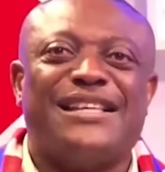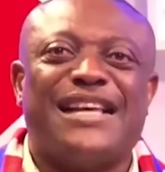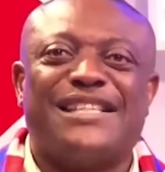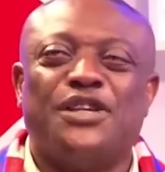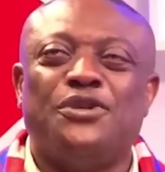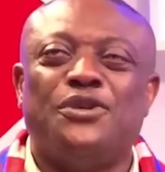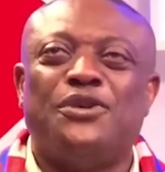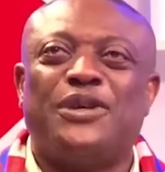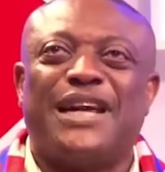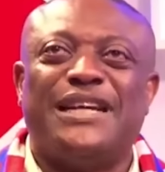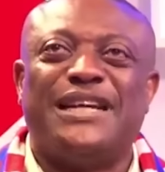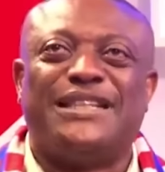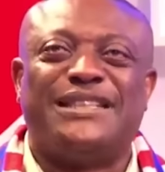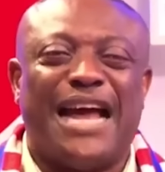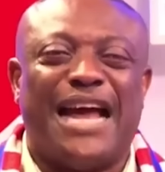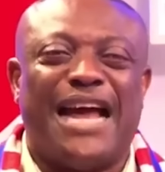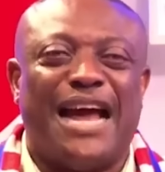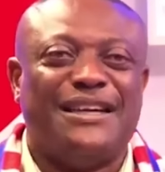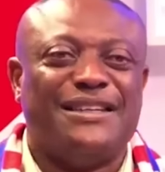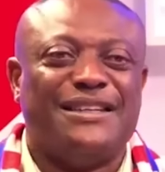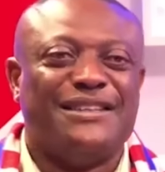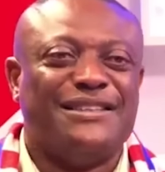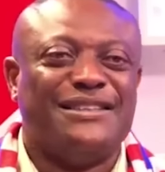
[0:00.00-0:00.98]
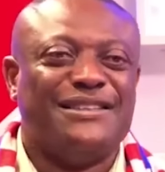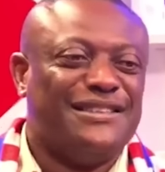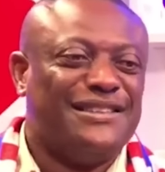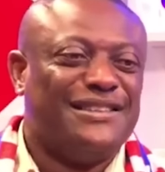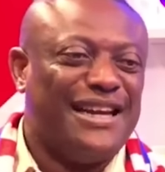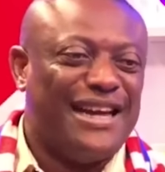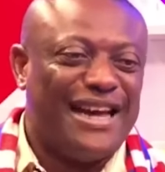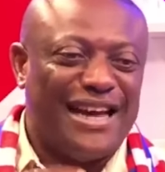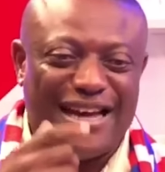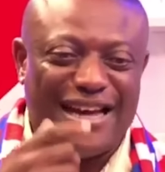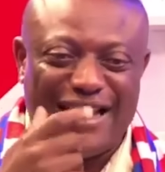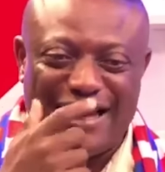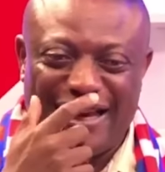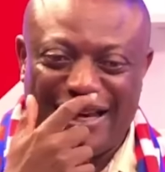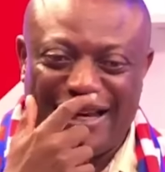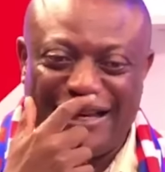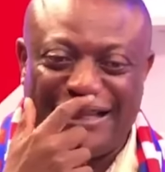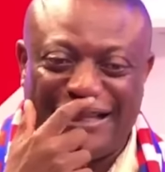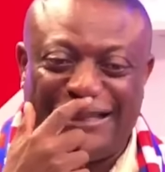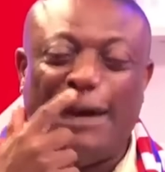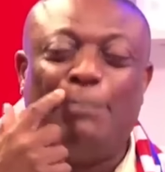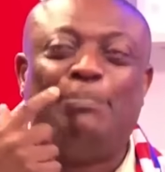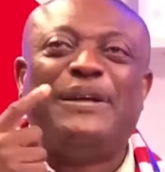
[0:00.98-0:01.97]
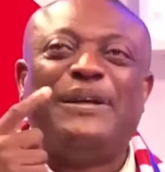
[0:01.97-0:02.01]
is a Sedukitia.
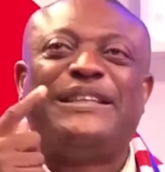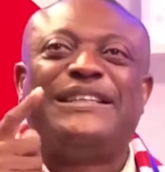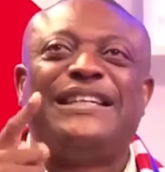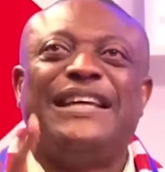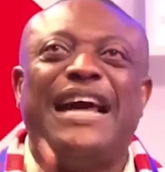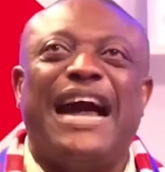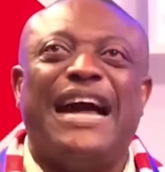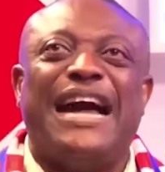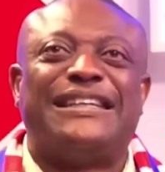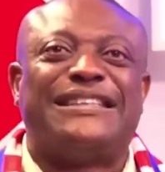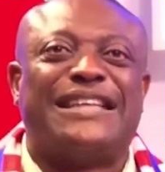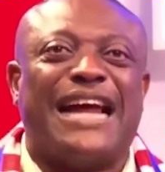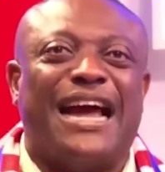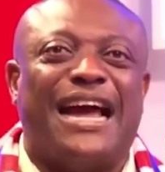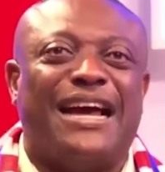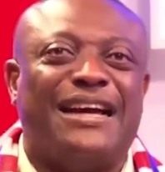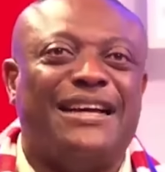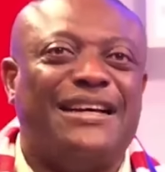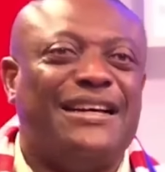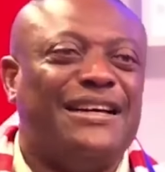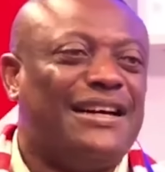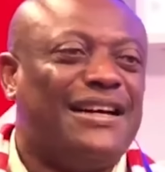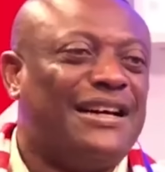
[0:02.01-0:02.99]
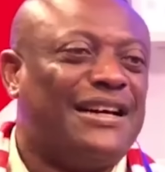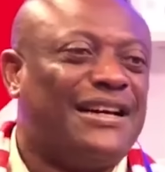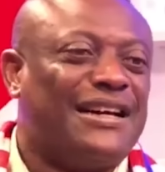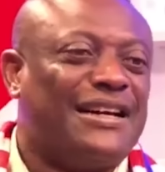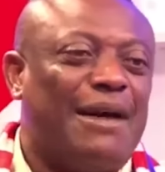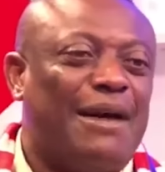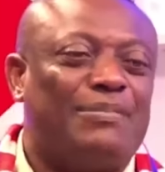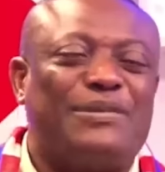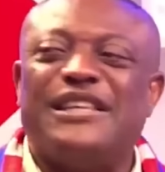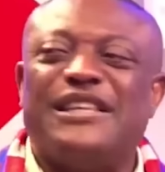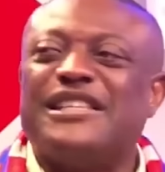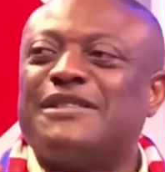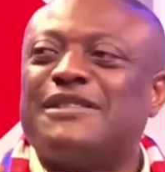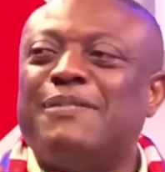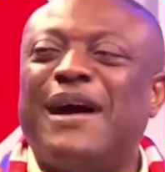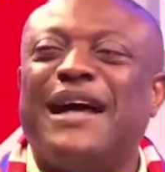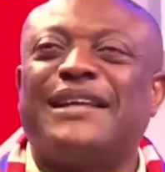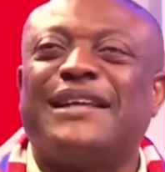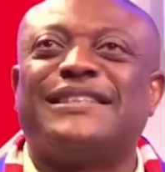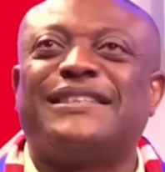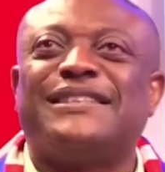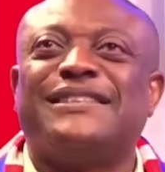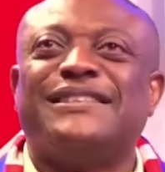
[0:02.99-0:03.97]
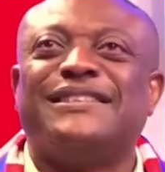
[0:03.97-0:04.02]
Deputy hunter, Captain
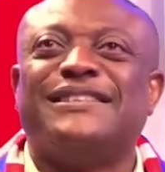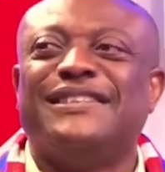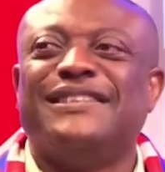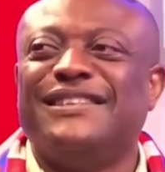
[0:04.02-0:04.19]
Smart.